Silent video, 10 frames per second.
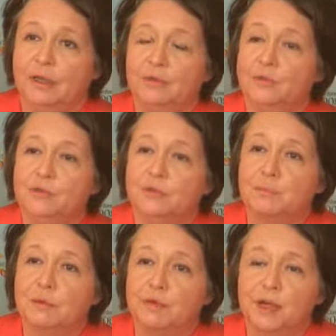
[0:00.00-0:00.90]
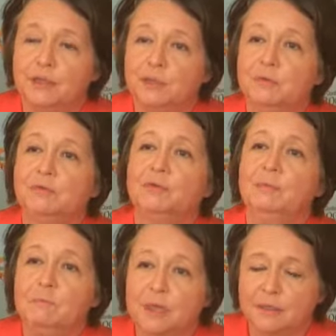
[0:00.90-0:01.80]
and oceans provide us with
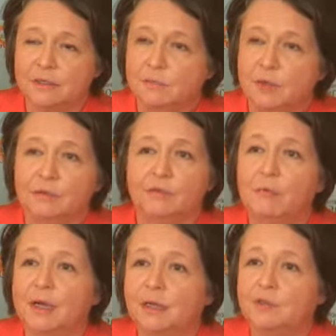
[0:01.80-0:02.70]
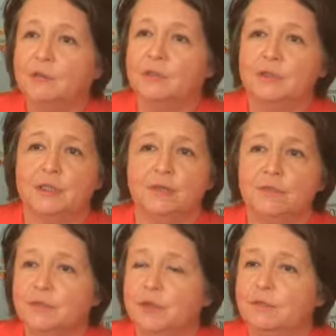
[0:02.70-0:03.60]
tremendous amount of biodiversity
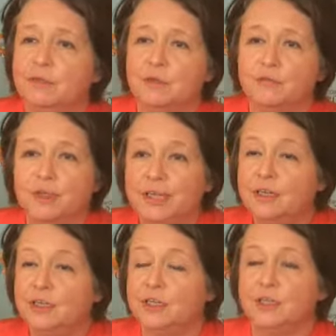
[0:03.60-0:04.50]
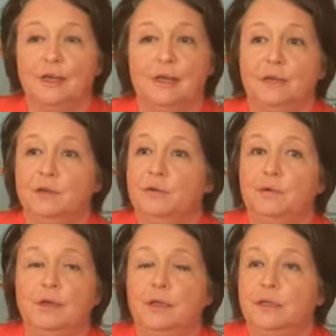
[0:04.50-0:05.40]
of services for energy you
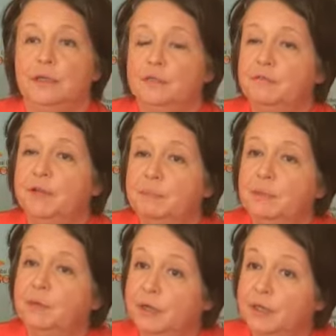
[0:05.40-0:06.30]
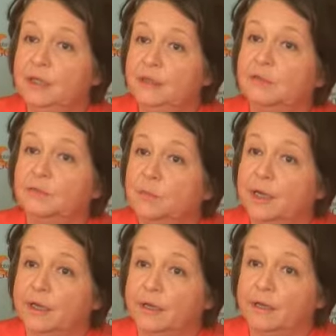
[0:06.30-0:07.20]
know that in fact people are really not
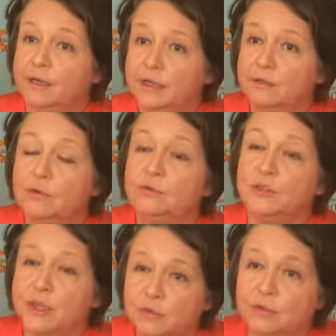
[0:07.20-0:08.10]
aware that oceans are